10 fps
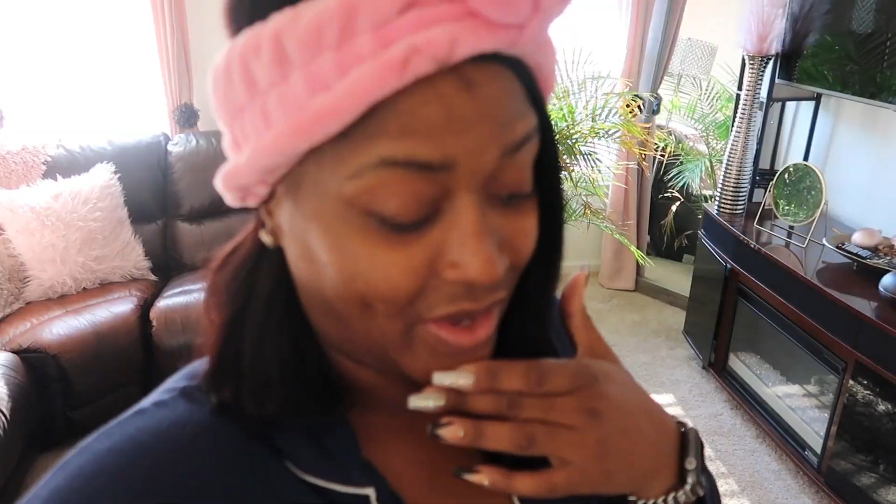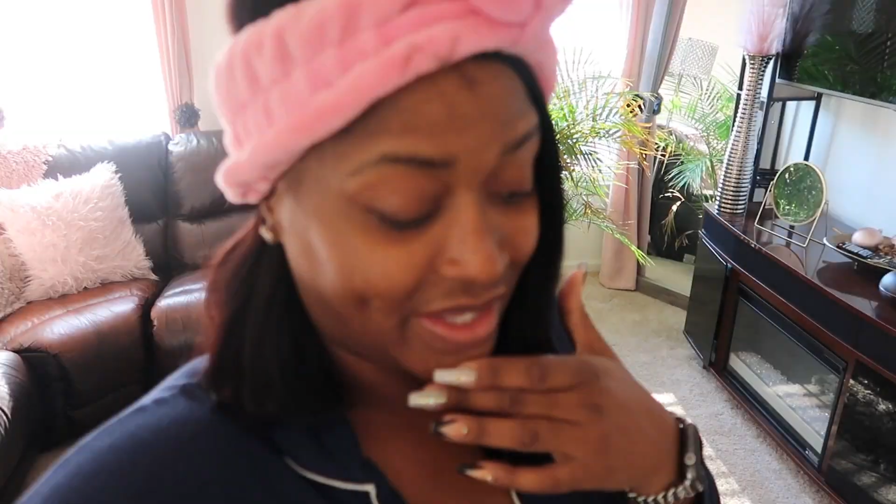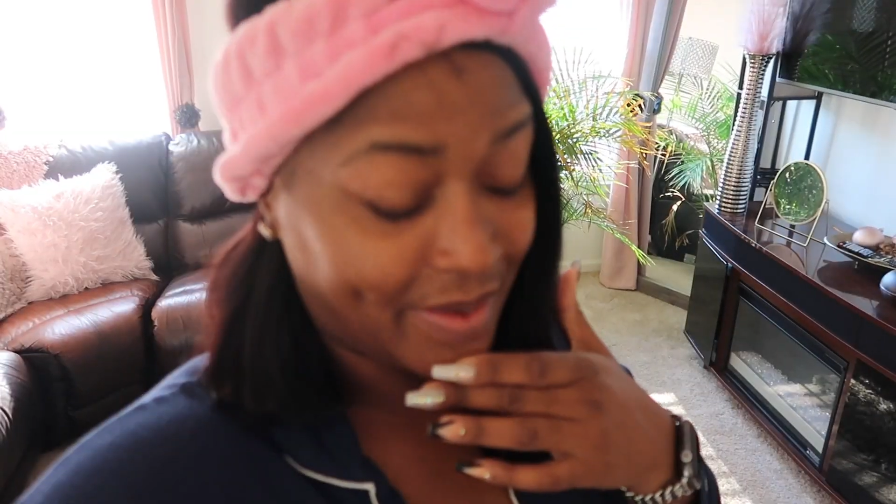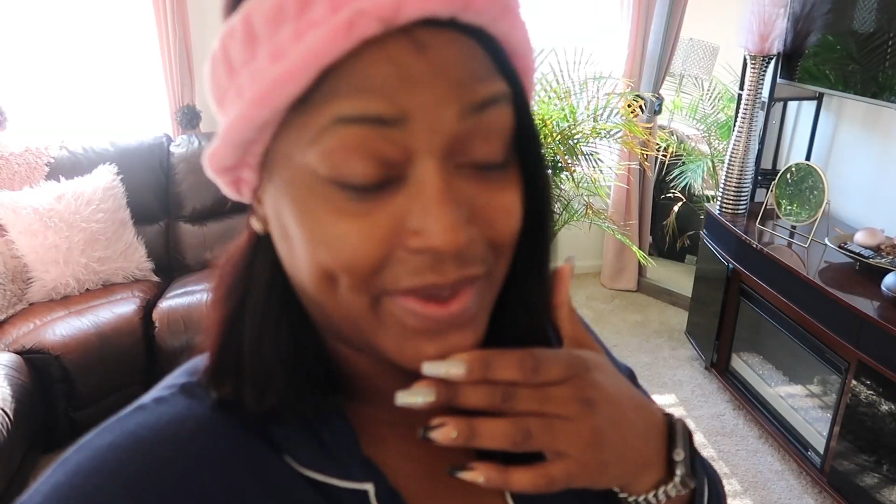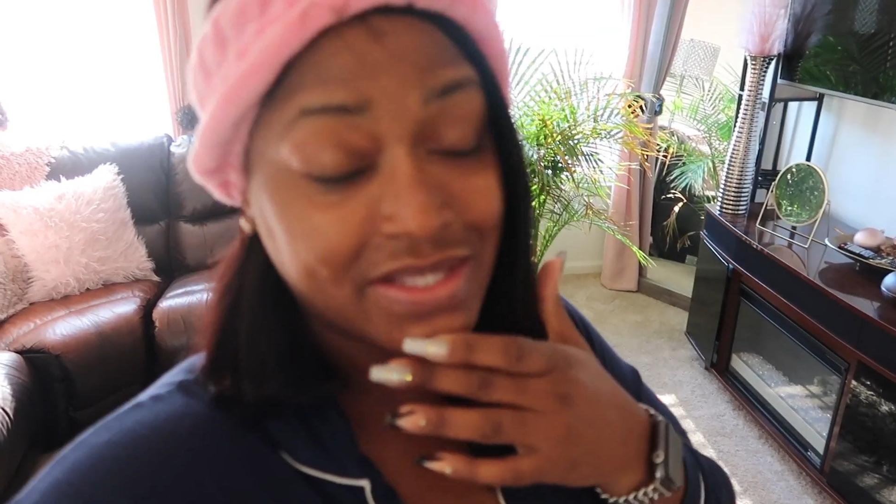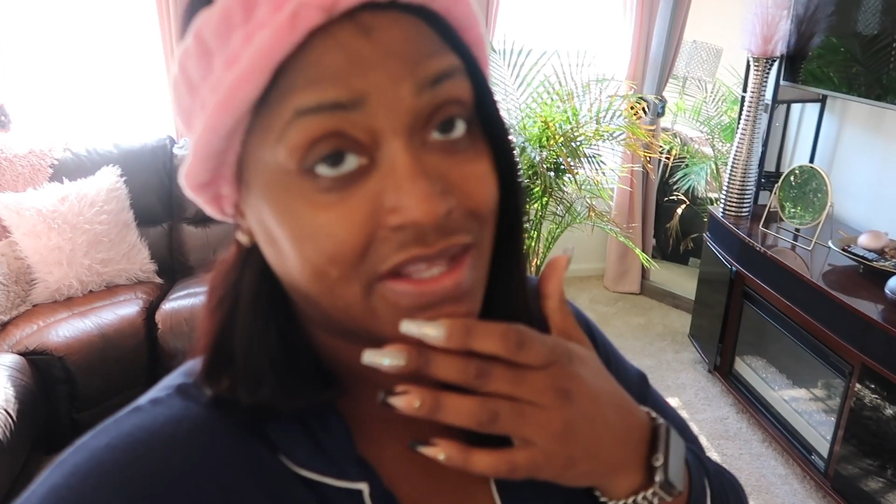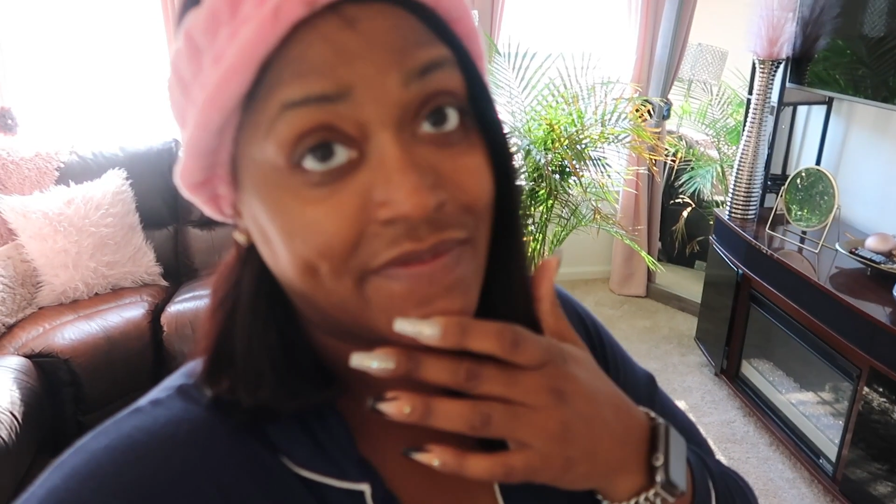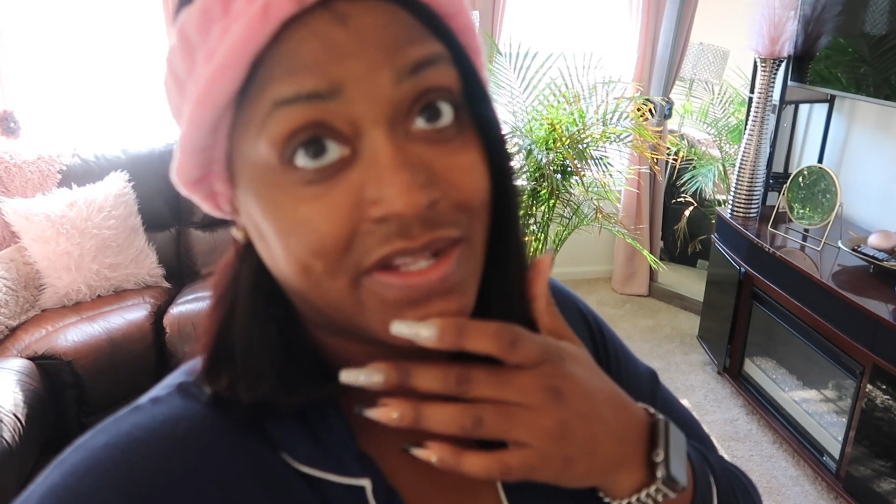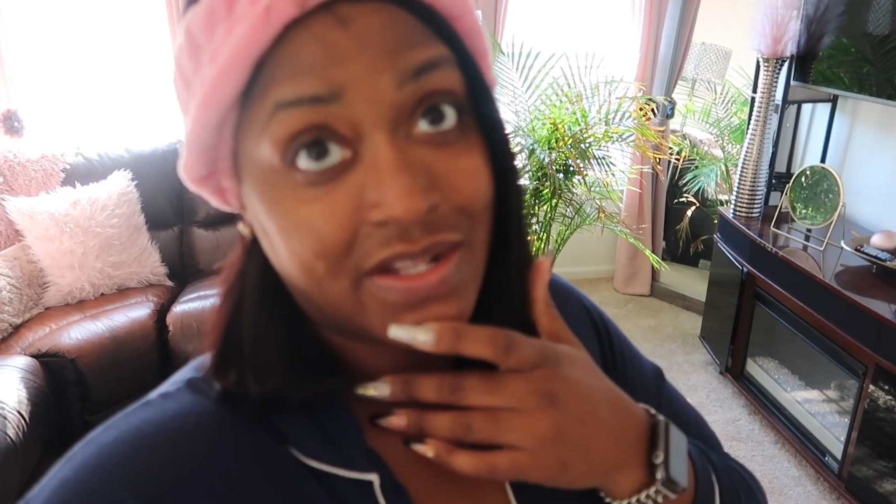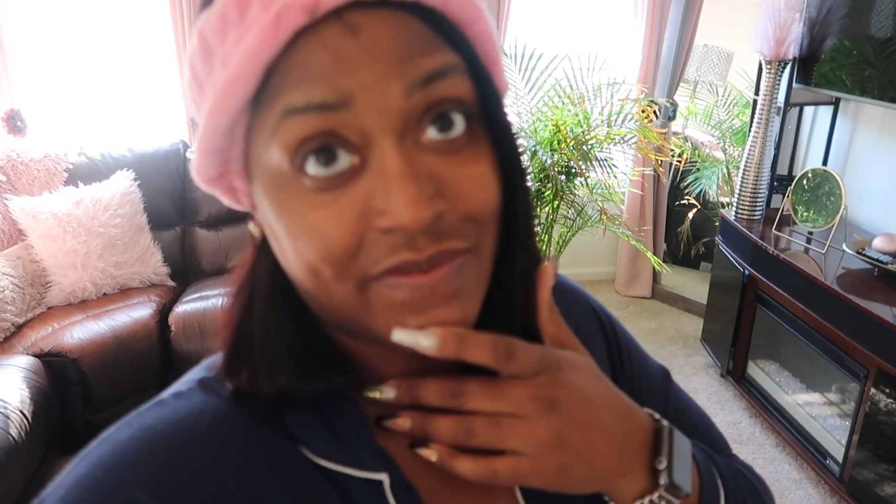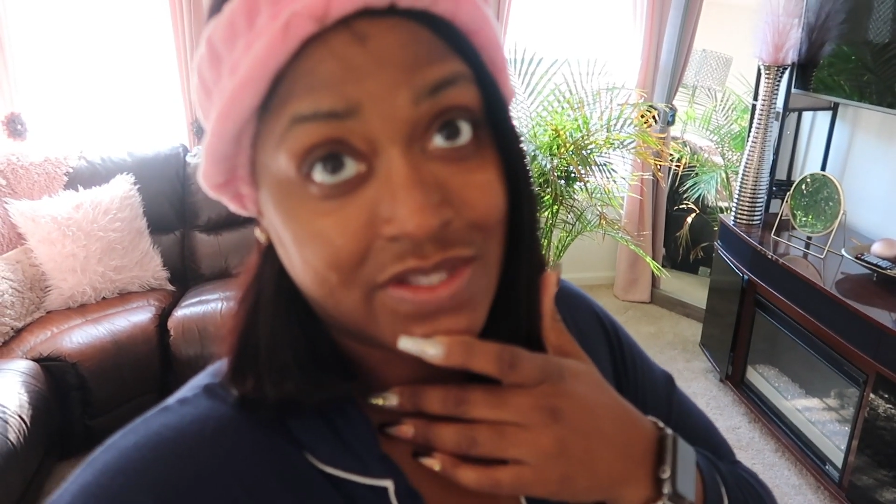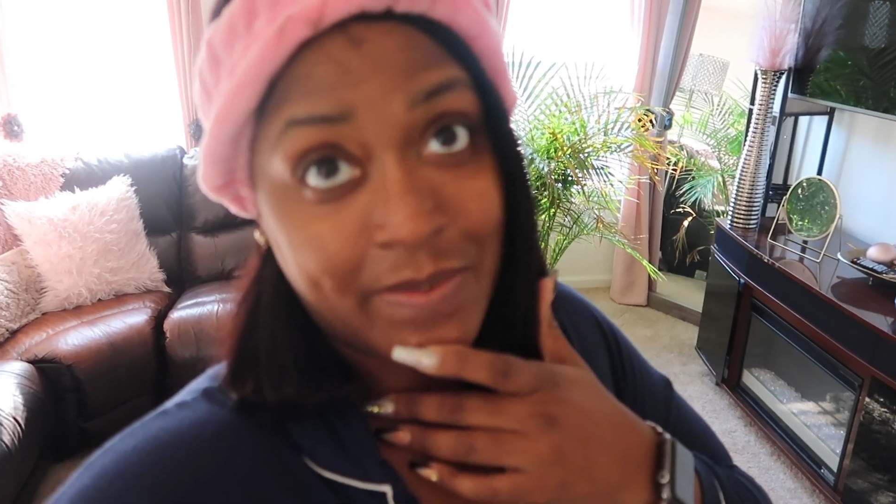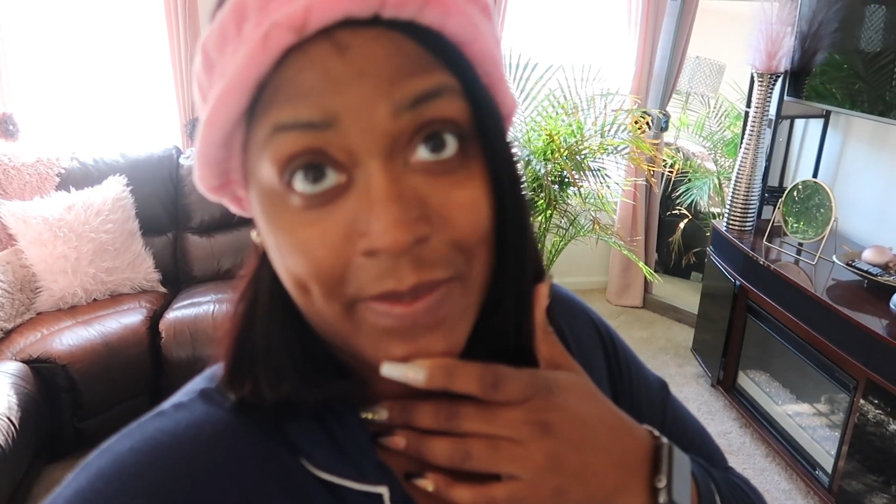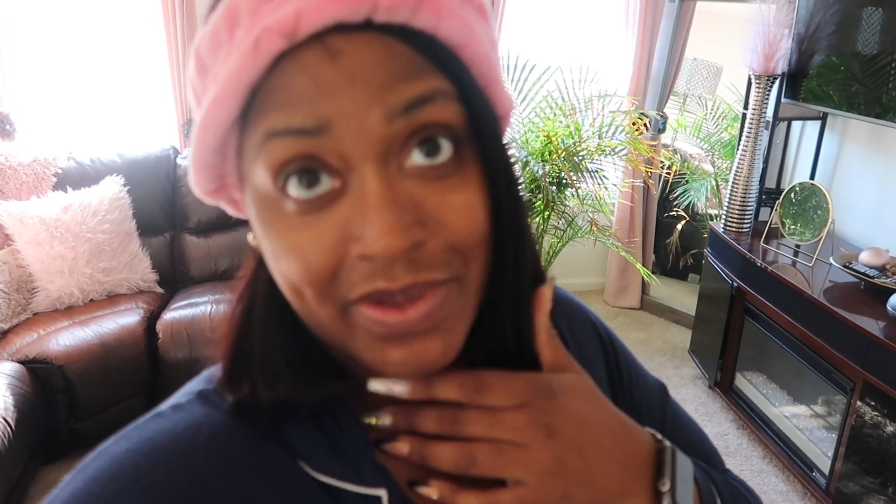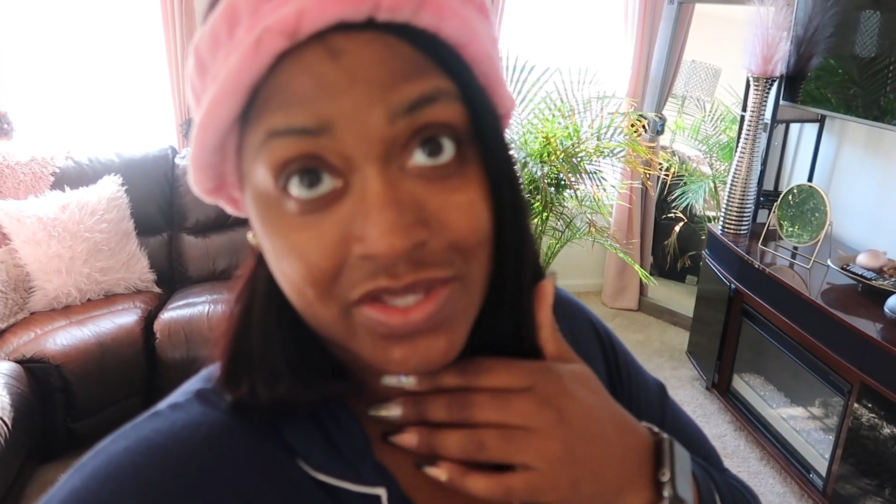so I get my stuff delivered
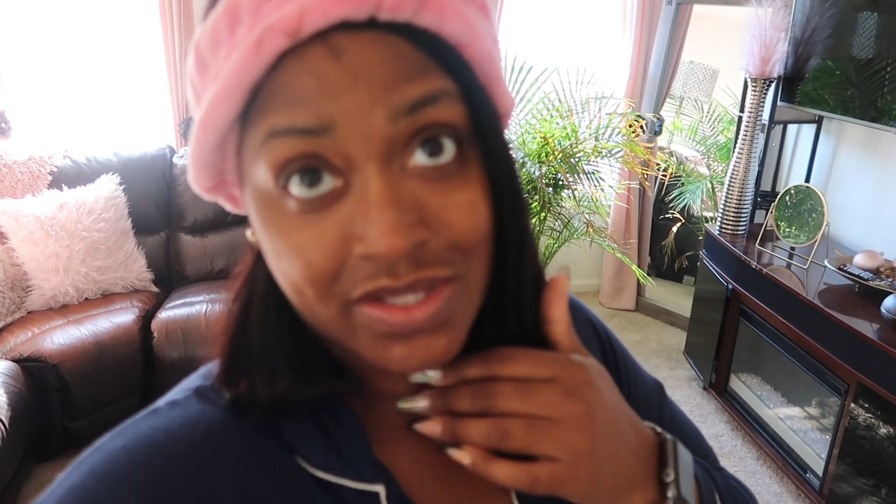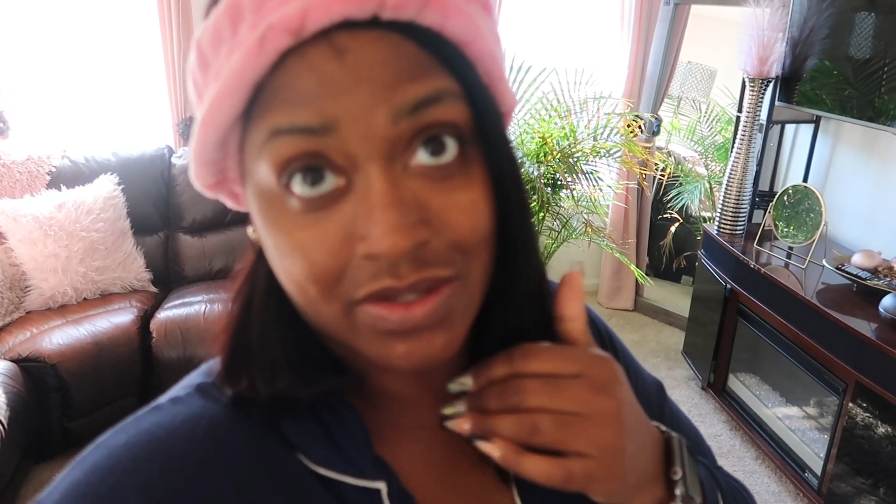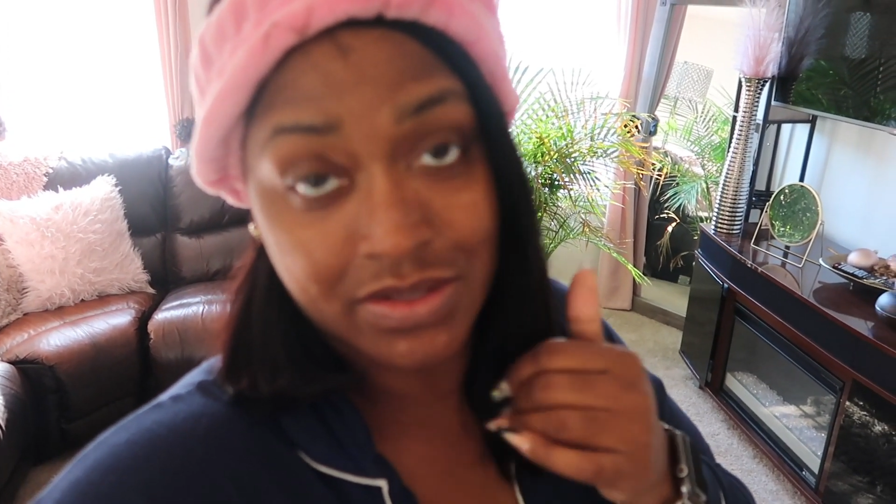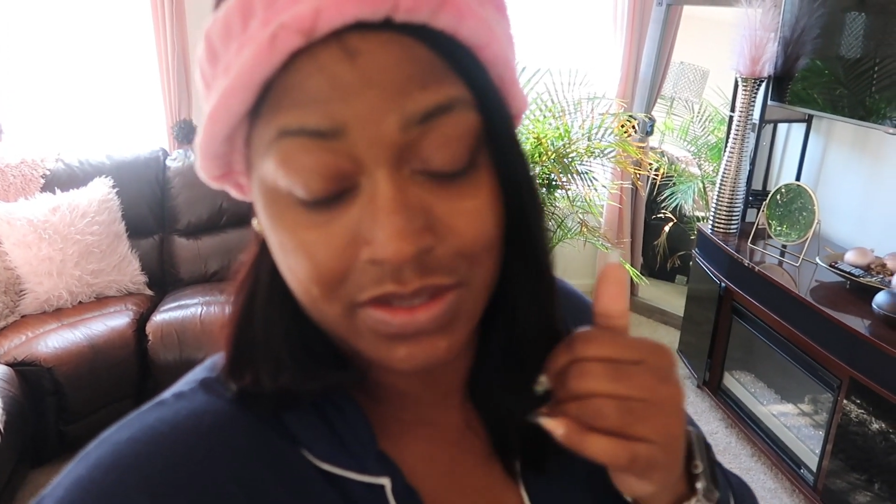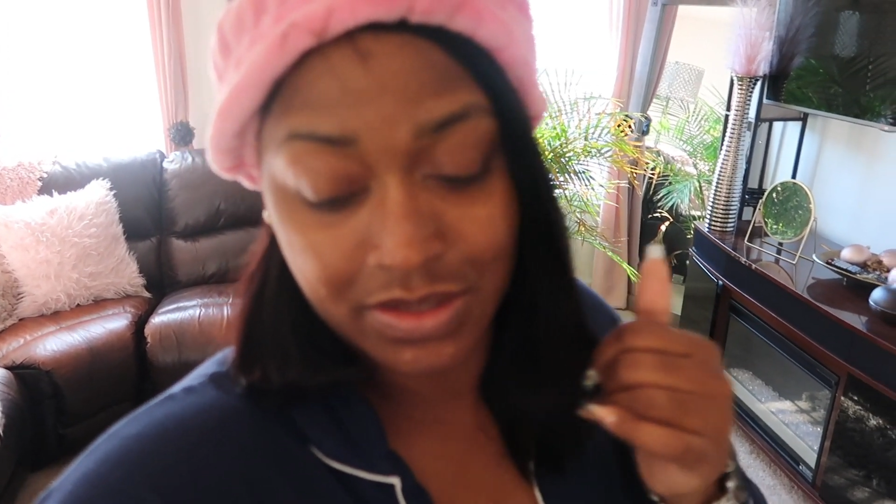to my mother's house.